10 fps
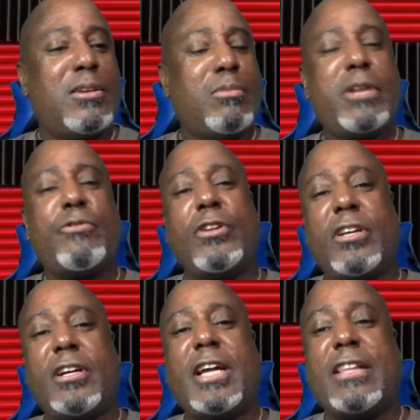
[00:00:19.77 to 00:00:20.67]
But if you
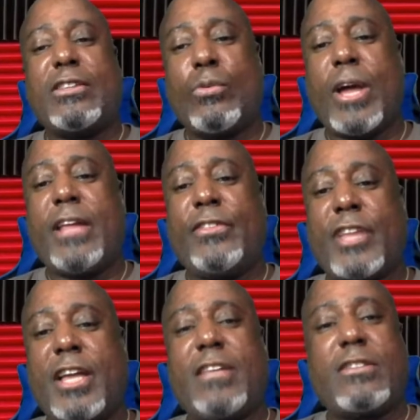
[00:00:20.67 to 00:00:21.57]
look at the way
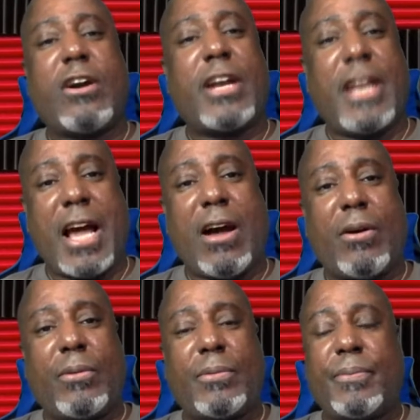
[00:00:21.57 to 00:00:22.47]
things are
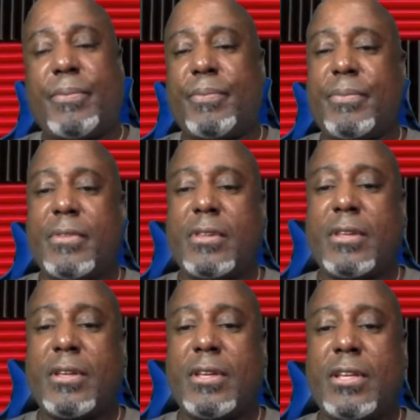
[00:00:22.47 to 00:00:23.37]
now,
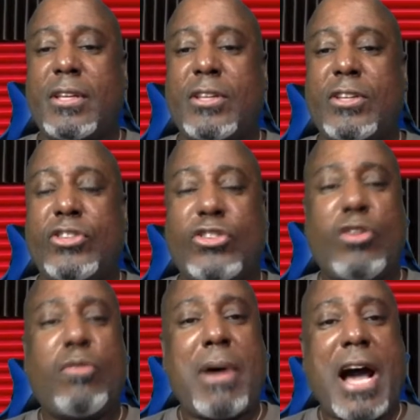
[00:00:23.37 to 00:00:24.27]

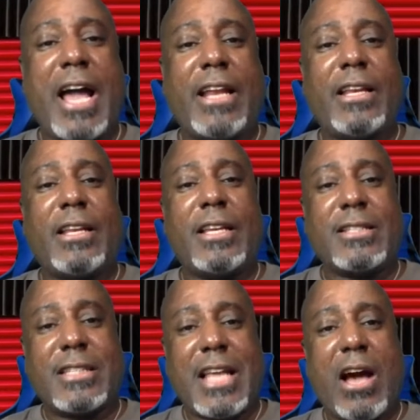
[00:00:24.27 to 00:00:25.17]
Joe Biden is
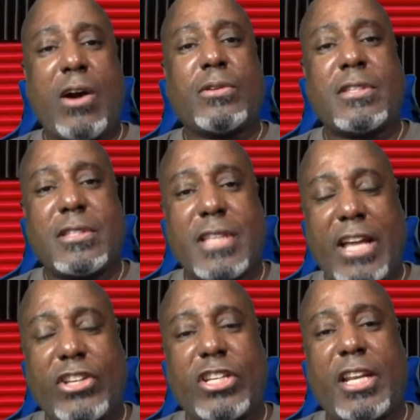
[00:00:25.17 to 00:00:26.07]
now
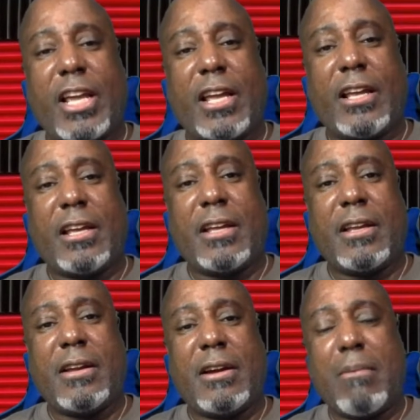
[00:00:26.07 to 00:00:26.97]
sanctioning
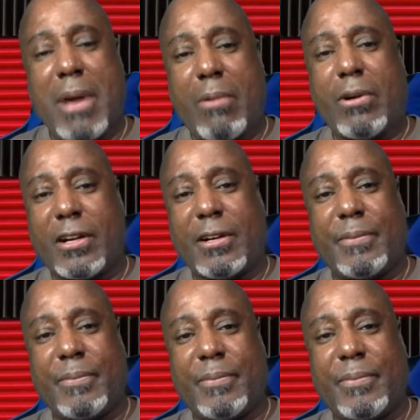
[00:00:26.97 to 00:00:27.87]
America.
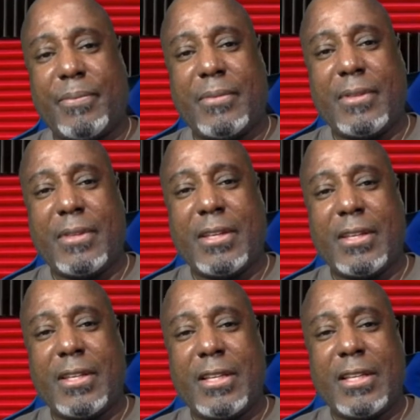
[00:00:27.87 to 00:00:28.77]

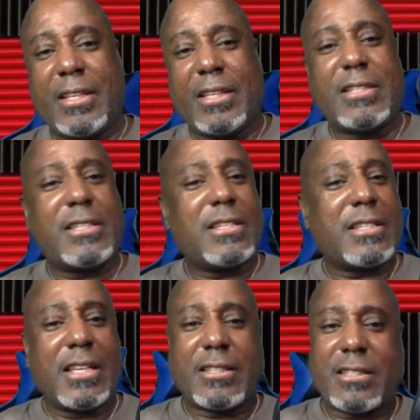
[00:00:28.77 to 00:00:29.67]
This is
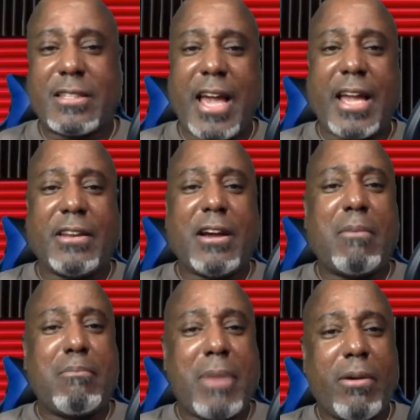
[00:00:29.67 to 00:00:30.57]
insane.
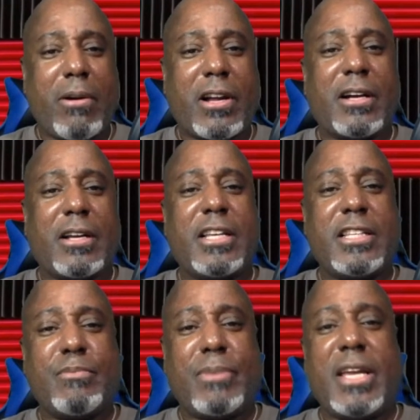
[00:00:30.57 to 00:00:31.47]
America is
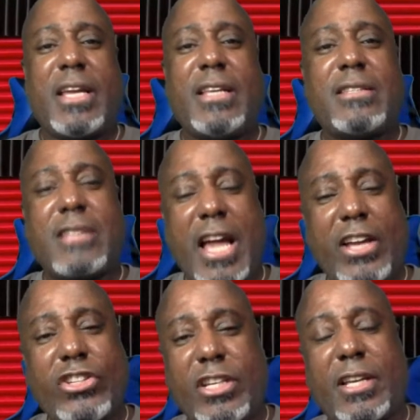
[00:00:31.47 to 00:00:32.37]
being
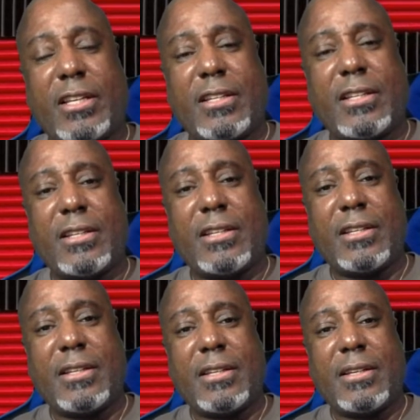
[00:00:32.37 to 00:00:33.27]
sanctioned
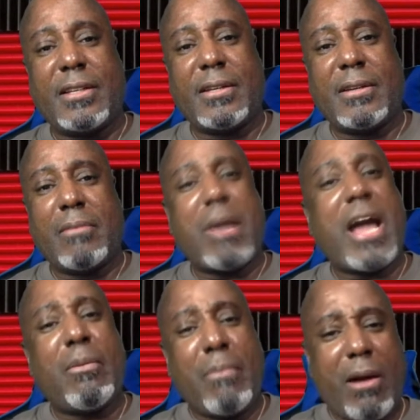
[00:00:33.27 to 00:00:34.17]
by
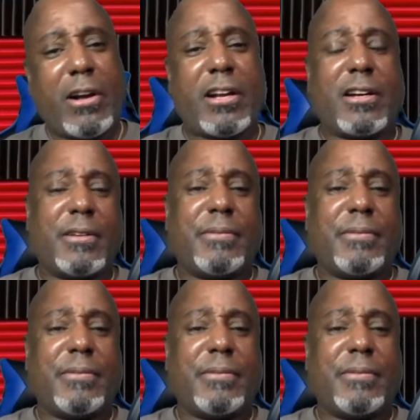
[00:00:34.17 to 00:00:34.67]
America.